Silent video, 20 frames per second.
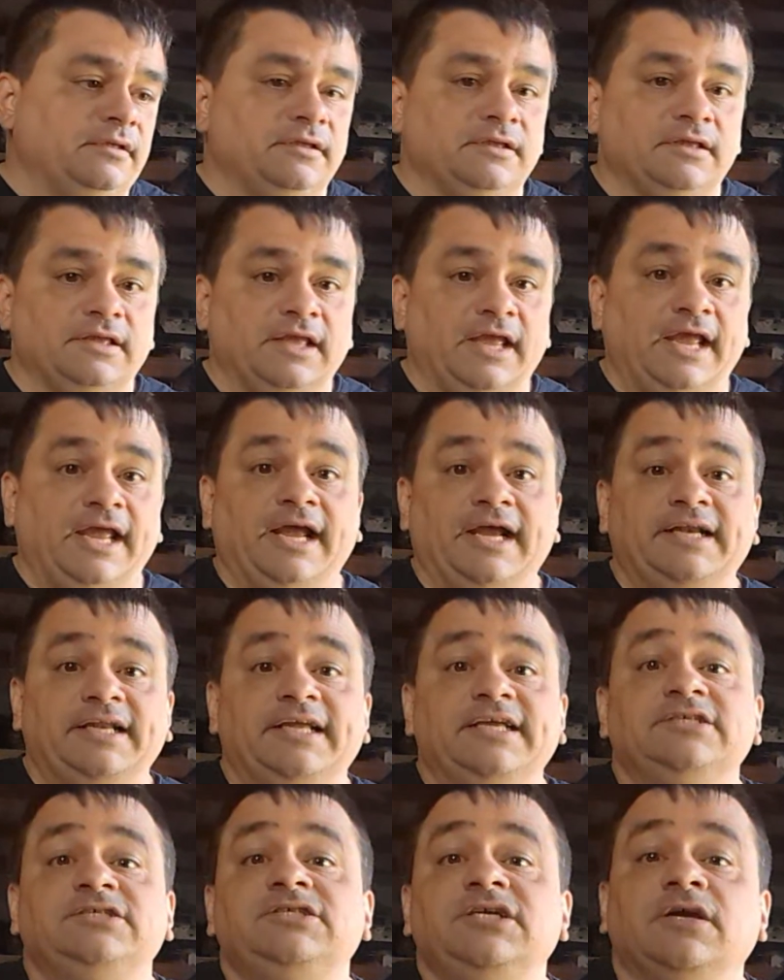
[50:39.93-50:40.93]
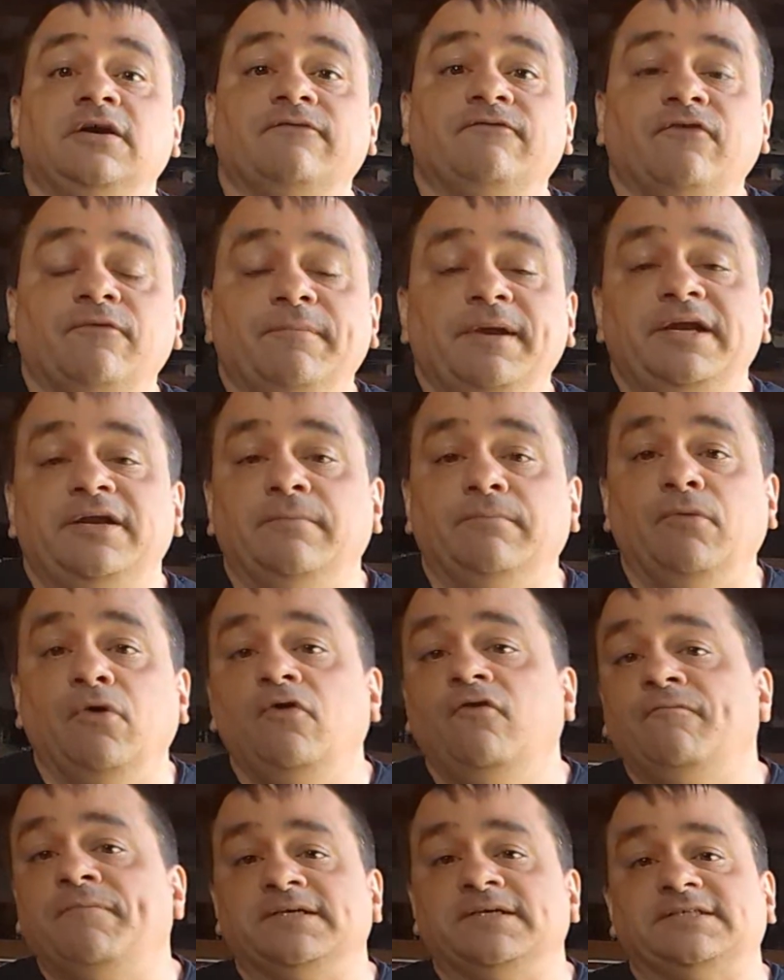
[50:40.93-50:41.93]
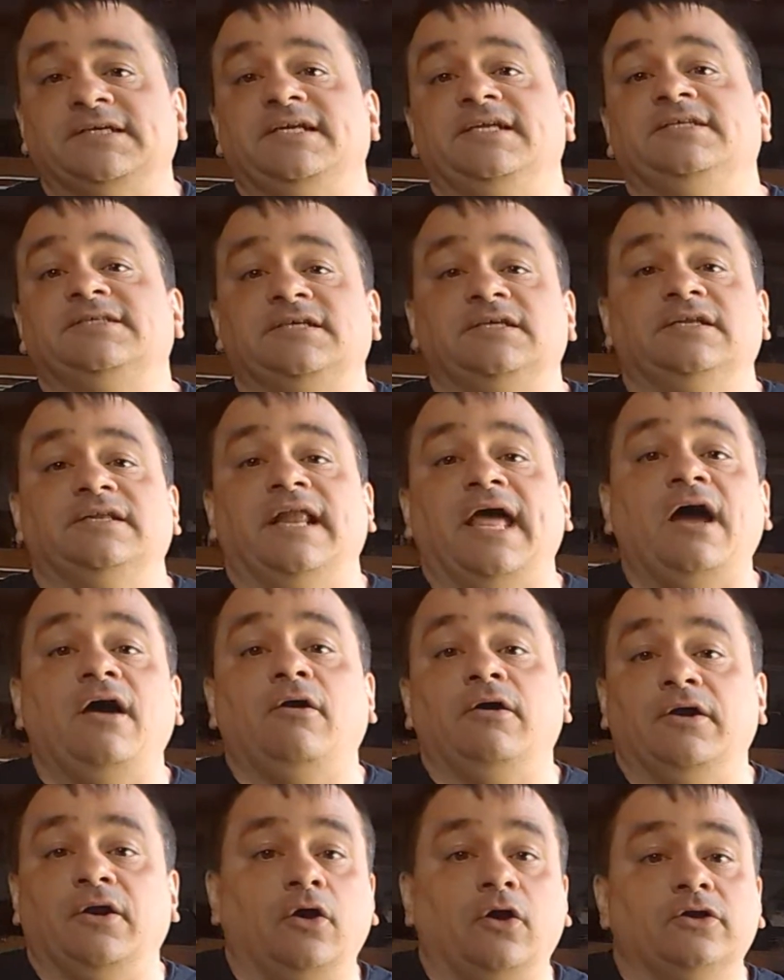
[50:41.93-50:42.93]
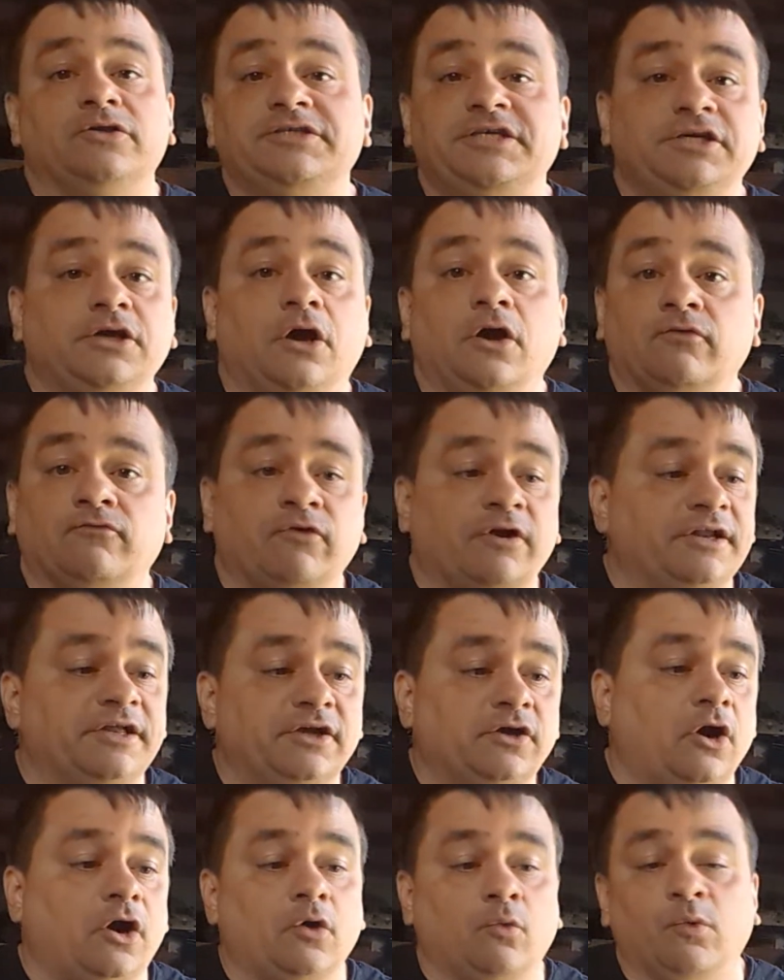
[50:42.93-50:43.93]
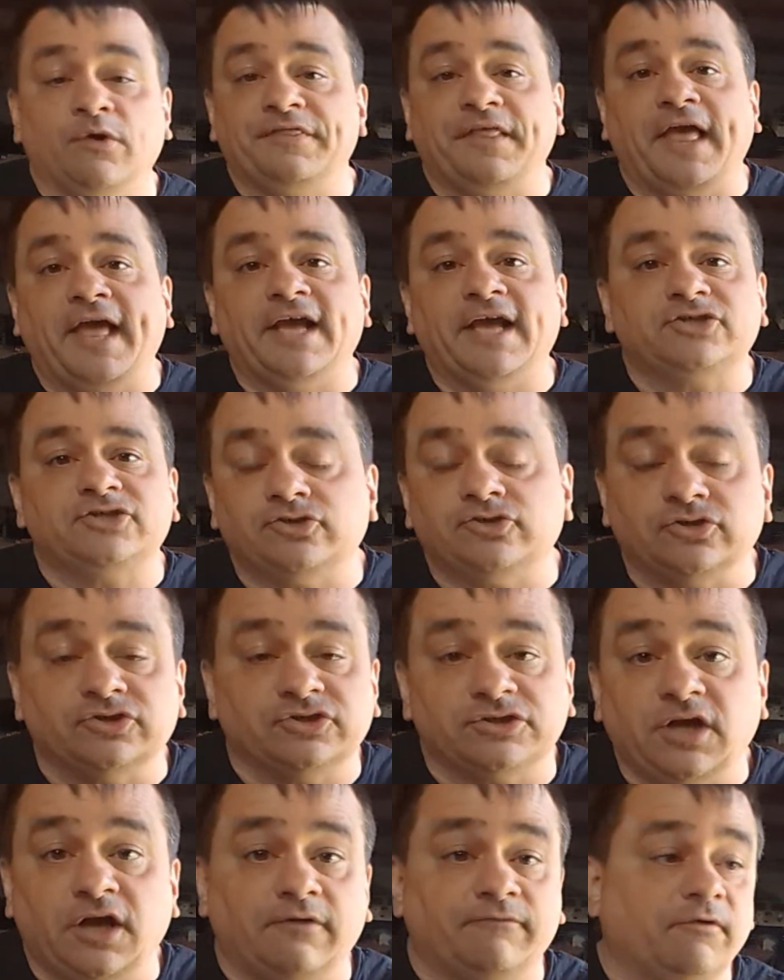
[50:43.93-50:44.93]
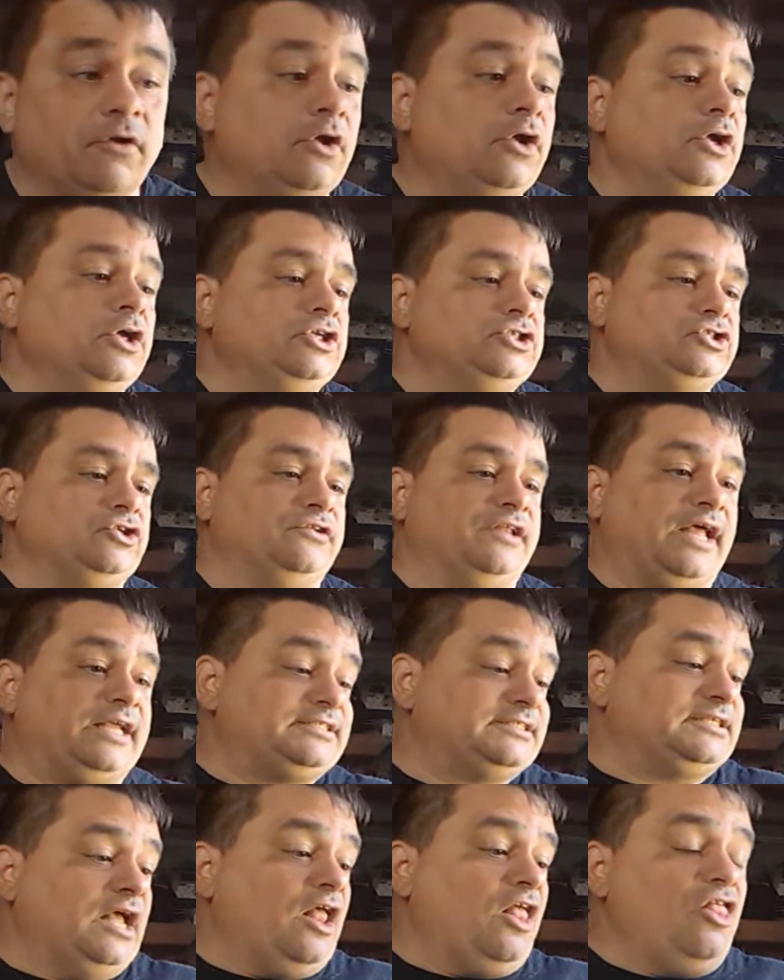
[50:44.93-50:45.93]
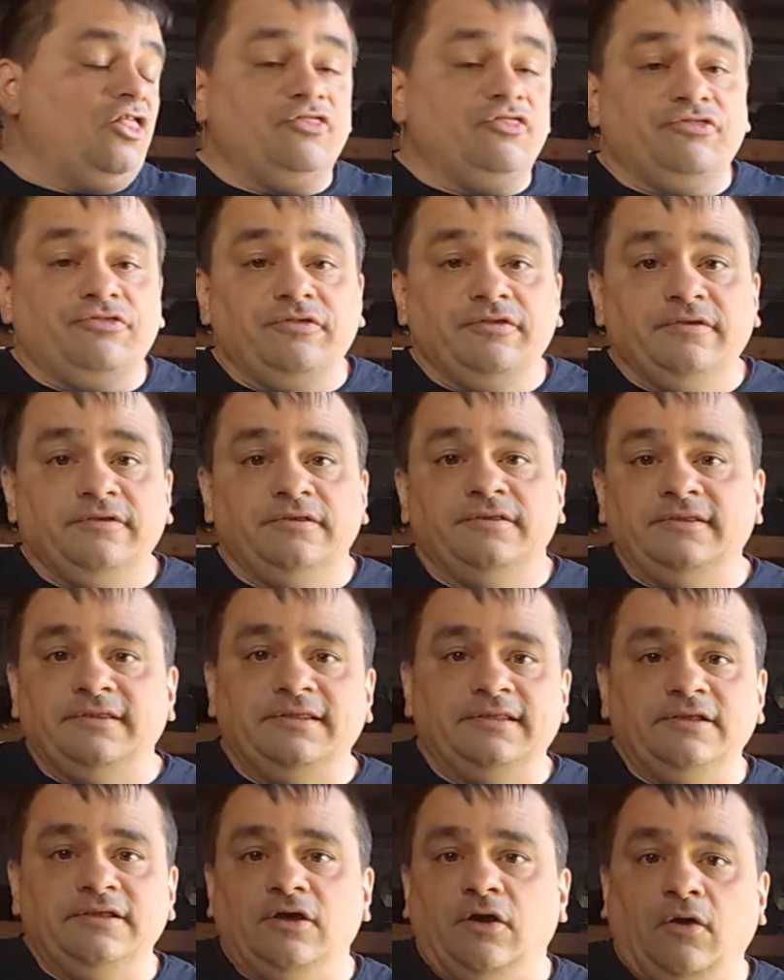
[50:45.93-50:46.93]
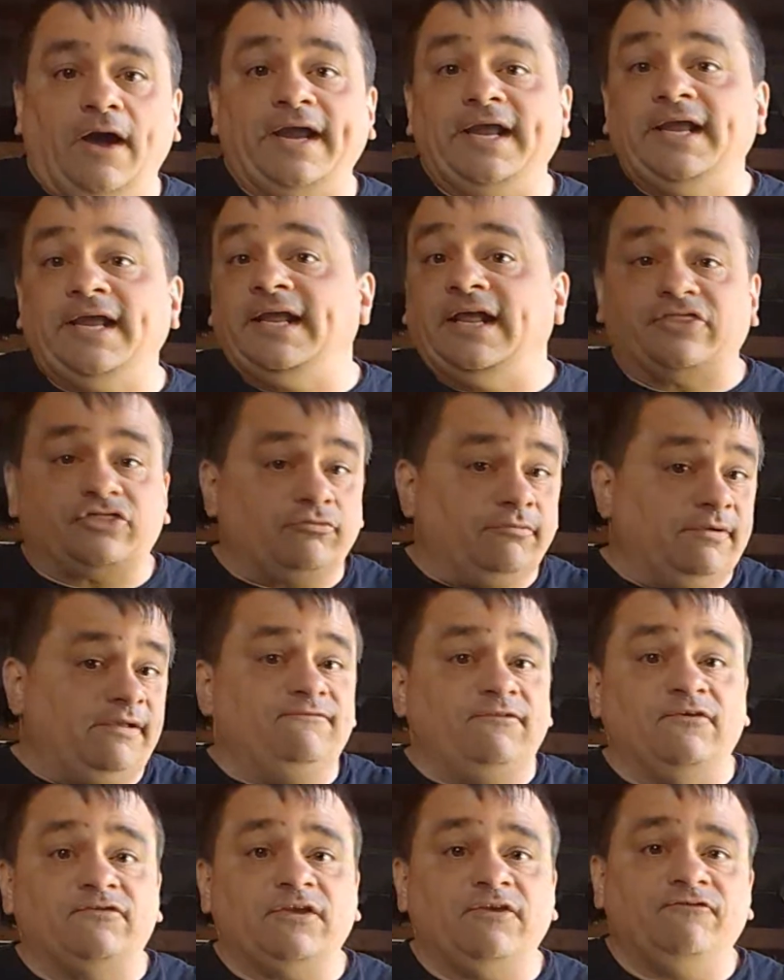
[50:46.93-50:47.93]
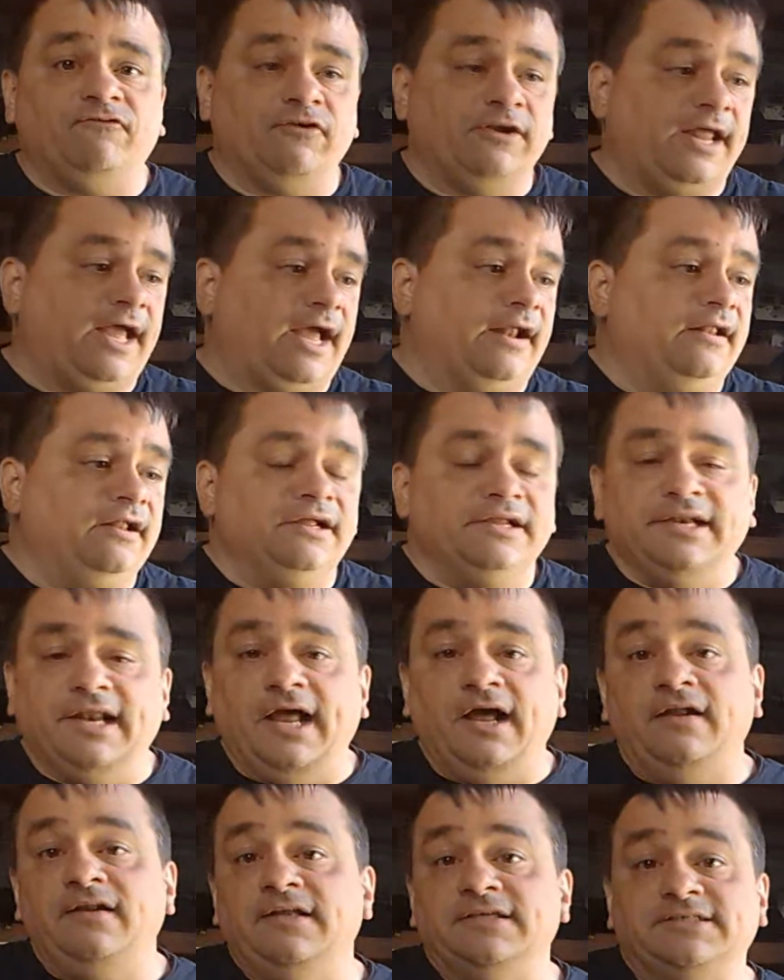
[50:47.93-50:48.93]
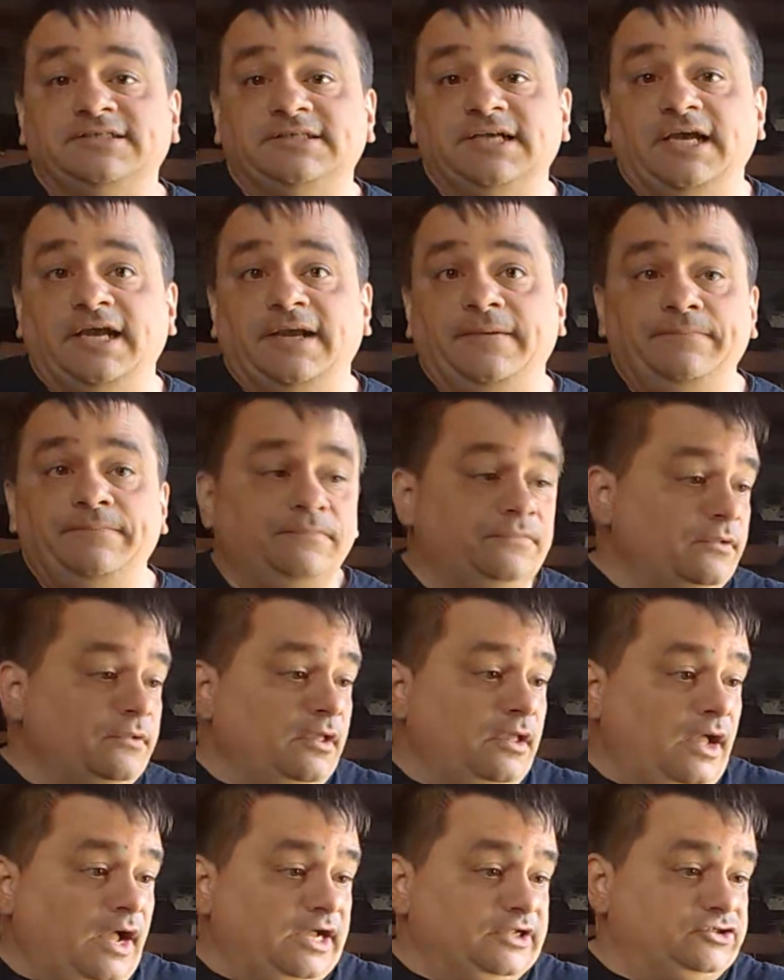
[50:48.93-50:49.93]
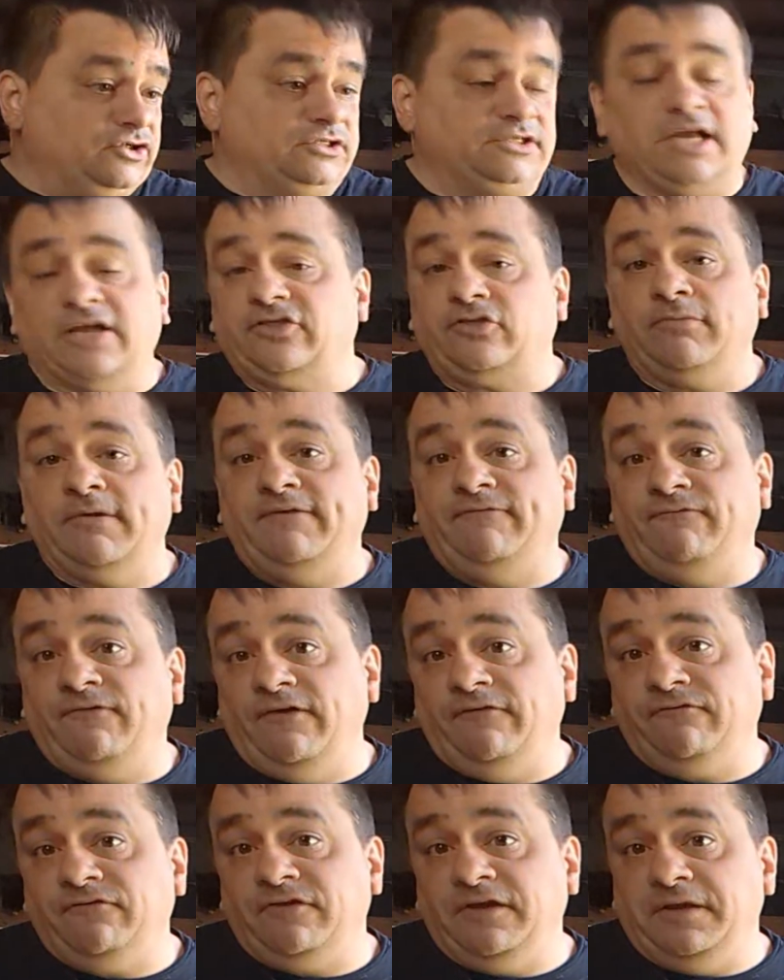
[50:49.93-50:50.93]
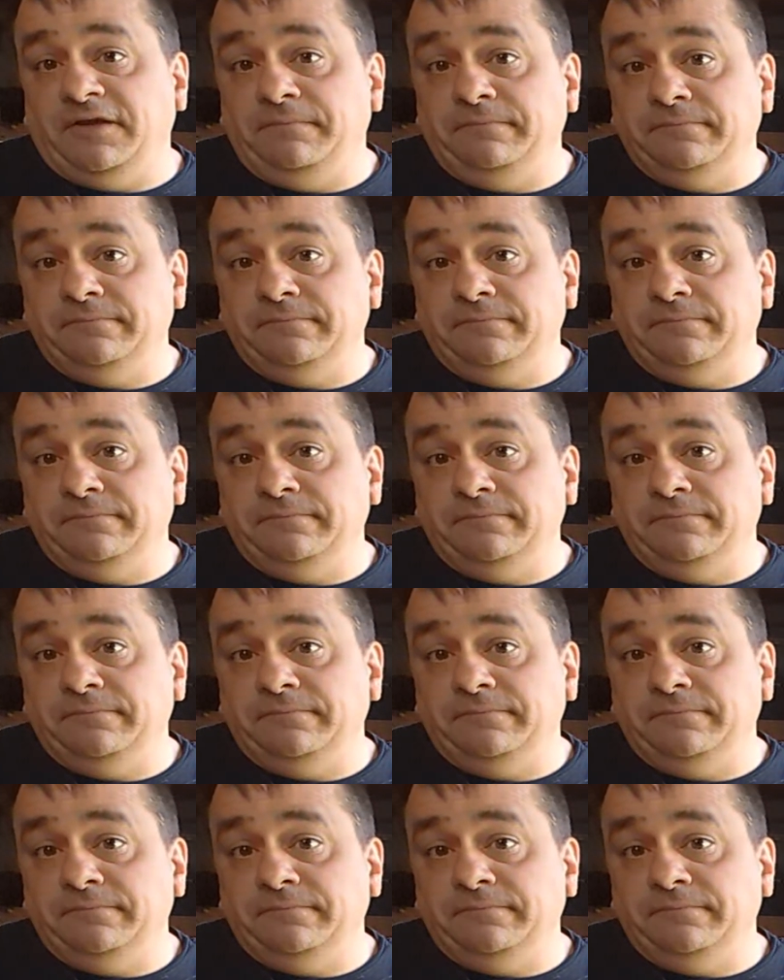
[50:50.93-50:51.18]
And easier for me to move because it is now an RTR running car with extra stuff. So that's I can get 350 for that. Now let's say I took that 350.